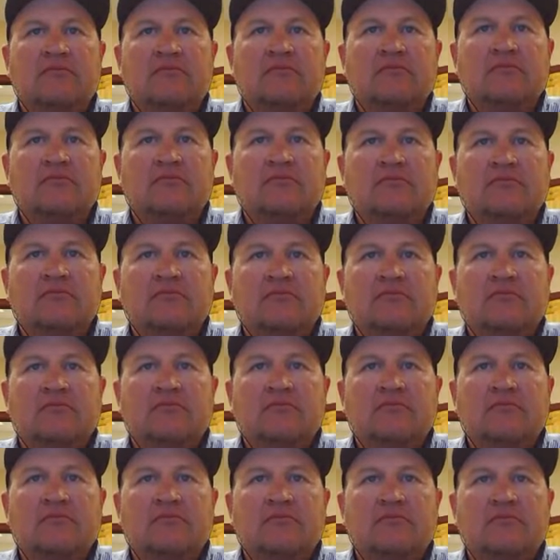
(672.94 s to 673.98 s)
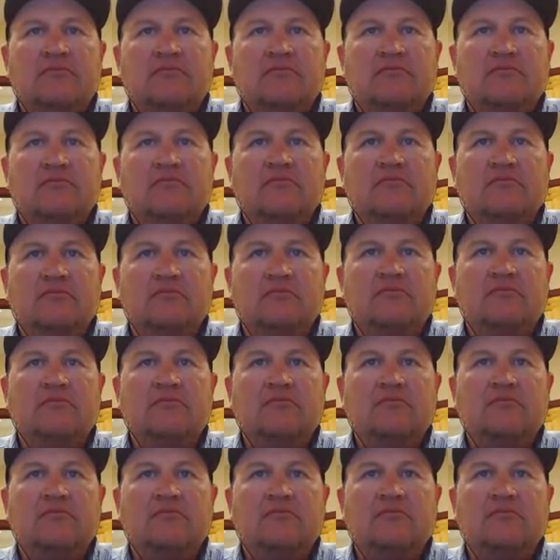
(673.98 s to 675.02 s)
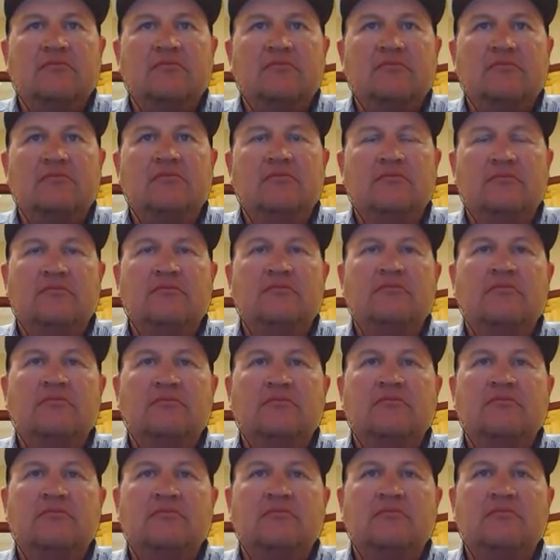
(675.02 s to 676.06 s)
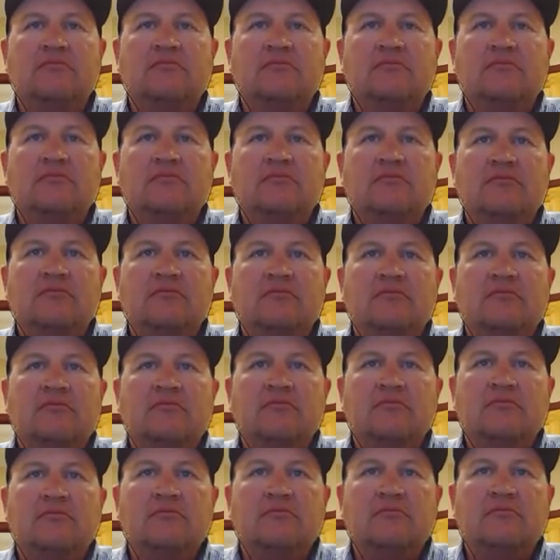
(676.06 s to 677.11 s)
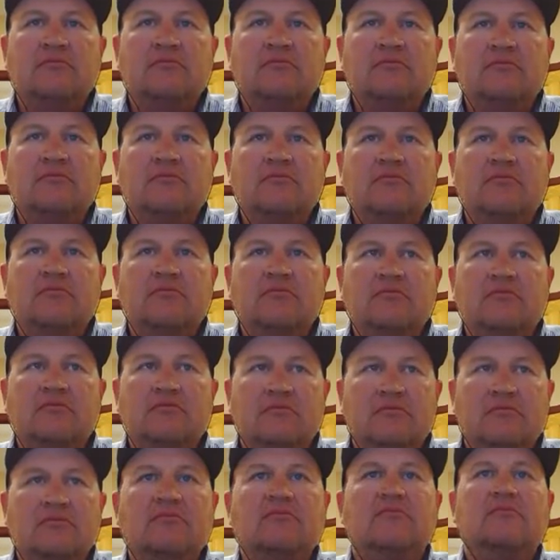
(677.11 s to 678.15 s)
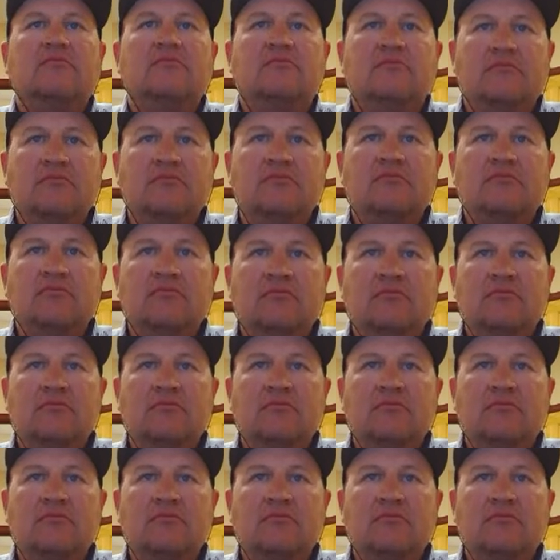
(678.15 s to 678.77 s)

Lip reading: (not speaking)